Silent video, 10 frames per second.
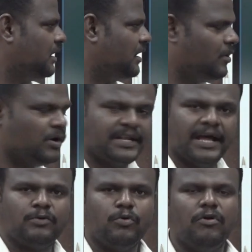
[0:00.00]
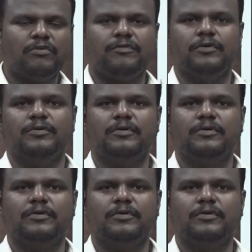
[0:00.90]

our tank overflow.